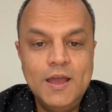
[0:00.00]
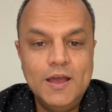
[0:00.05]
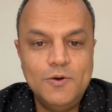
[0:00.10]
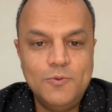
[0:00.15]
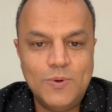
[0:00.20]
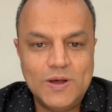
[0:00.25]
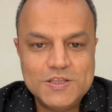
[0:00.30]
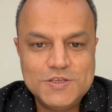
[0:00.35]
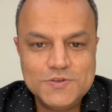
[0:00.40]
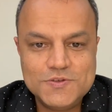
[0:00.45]

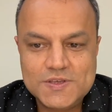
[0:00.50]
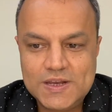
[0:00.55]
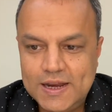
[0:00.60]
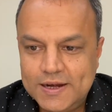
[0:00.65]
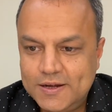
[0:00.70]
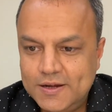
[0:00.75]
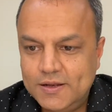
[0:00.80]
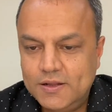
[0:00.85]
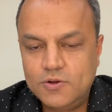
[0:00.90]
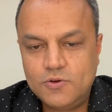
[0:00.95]
Once you
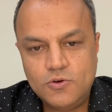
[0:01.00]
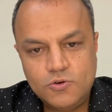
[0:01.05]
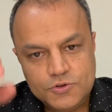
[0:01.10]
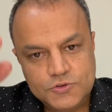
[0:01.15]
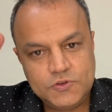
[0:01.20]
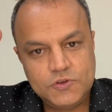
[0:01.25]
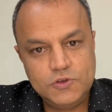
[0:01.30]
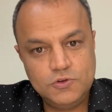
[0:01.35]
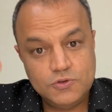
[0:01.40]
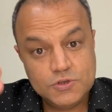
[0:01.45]
selected the
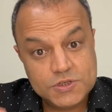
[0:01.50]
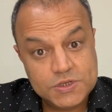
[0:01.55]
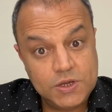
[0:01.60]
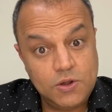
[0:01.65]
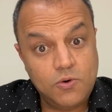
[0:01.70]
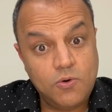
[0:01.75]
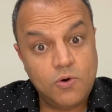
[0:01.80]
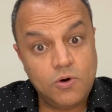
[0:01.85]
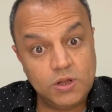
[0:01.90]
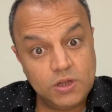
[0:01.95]
course, you'll
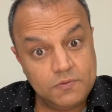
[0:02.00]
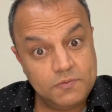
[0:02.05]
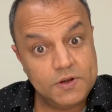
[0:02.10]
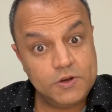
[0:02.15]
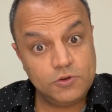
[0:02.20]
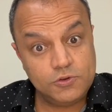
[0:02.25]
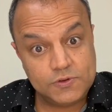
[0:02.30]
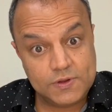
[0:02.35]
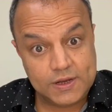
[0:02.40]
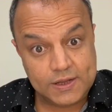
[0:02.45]
see all the
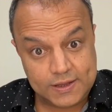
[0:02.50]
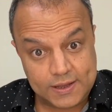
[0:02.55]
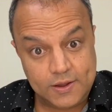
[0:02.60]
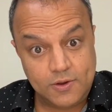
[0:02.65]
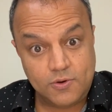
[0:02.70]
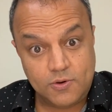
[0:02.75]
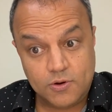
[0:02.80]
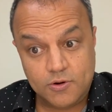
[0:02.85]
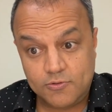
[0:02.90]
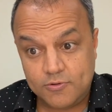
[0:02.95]
videos that are
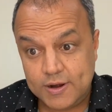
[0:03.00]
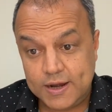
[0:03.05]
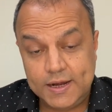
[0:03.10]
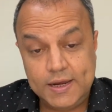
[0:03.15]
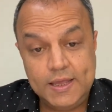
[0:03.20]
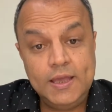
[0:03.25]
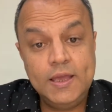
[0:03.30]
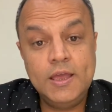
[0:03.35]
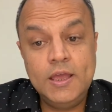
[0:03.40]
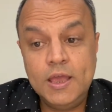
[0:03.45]
there
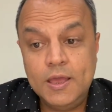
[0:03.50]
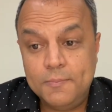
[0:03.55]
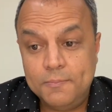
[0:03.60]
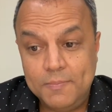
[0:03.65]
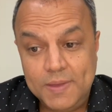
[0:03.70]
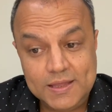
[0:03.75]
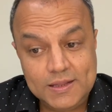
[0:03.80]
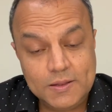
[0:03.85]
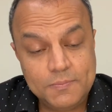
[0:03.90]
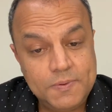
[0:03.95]
already.
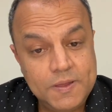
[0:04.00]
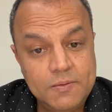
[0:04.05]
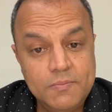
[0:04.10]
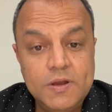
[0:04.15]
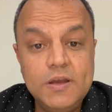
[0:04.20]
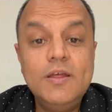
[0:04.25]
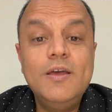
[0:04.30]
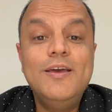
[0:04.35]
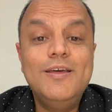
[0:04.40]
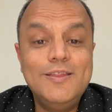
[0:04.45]
Make the
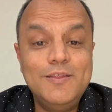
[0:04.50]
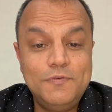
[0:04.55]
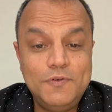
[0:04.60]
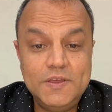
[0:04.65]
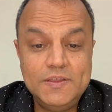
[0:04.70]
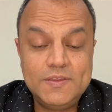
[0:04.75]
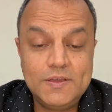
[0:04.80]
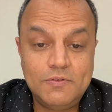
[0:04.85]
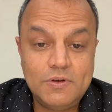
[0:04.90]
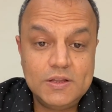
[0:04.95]
payment. The
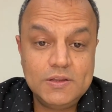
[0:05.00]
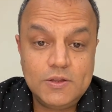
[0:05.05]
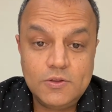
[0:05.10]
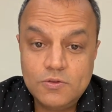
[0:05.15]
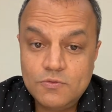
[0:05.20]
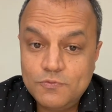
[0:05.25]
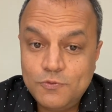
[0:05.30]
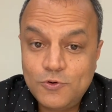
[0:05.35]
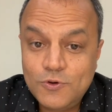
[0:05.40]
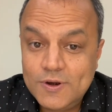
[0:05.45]
fees are
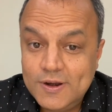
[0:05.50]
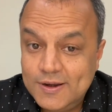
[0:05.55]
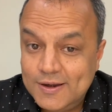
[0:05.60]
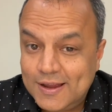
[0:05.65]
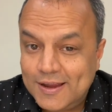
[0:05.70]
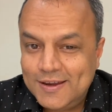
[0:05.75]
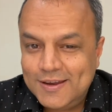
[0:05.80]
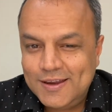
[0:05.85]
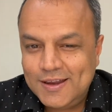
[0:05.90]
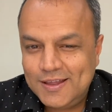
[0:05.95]

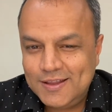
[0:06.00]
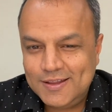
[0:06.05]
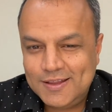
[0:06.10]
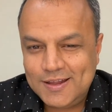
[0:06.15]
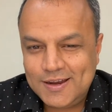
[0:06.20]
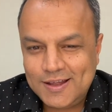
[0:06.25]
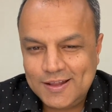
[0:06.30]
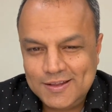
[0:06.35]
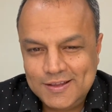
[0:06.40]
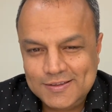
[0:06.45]
1,499.
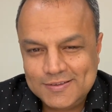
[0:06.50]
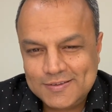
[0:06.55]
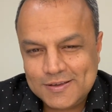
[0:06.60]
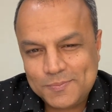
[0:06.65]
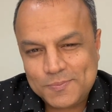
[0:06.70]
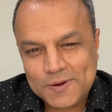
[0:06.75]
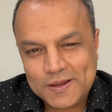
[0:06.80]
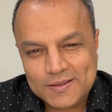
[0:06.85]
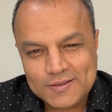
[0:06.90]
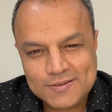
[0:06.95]
There are these
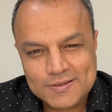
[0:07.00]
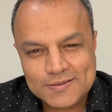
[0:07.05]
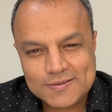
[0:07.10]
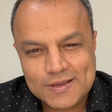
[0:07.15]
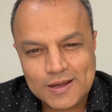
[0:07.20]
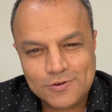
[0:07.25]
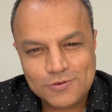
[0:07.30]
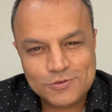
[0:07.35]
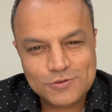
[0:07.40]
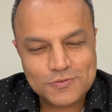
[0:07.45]
surprise
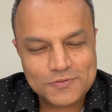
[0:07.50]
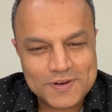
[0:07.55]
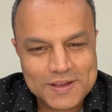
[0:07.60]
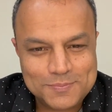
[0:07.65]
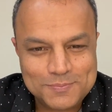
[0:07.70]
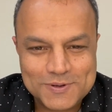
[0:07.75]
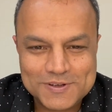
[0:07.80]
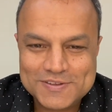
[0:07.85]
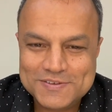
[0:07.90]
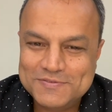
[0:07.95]
discounts of
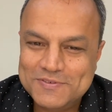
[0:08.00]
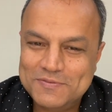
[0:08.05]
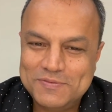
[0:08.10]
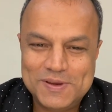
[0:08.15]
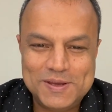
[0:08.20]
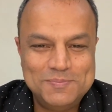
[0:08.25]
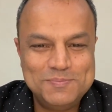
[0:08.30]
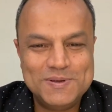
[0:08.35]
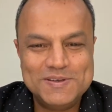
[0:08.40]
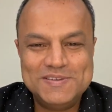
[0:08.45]
10%,
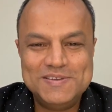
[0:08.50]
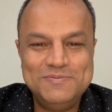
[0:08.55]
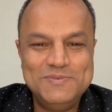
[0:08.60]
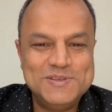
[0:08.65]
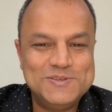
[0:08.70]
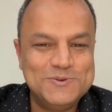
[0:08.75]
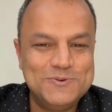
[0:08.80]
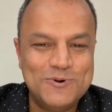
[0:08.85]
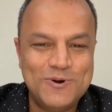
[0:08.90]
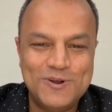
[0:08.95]
15%,
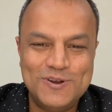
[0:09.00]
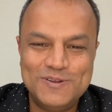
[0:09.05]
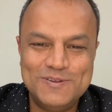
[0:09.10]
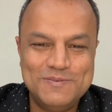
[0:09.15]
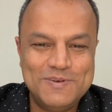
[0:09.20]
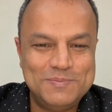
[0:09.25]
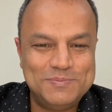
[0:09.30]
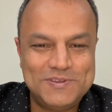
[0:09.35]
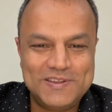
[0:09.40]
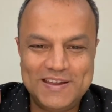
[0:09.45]
which go on
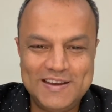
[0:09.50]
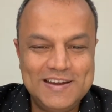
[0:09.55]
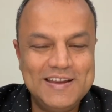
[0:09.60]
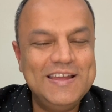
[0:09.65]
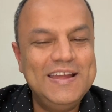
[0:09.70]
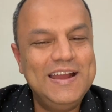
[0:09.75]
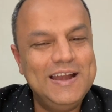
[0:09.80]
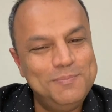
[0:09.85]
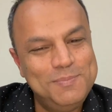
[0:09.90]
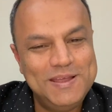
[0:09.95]
the
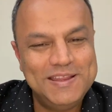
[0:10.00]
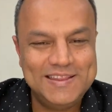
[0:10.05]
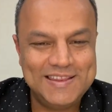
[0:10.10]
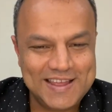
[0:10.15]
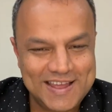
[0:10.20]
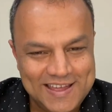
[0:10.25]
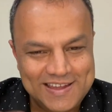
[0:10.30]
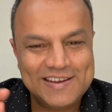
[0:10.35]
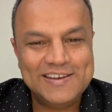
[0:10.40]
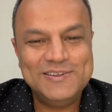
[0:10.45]
website. It'll be
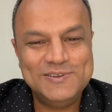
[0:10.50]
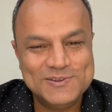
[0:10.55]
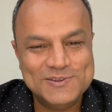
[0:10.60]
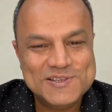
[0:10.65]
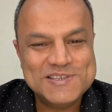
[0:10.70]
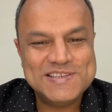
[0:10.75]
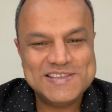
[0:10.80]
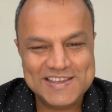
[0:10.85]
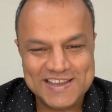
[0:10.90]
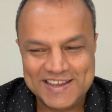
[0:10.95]
there. You'll
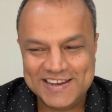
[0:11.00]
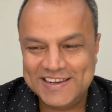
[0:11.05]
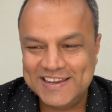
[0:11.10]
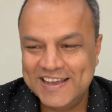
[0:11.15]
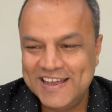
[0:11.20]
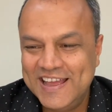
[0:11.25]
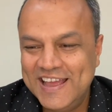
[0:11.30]
see it.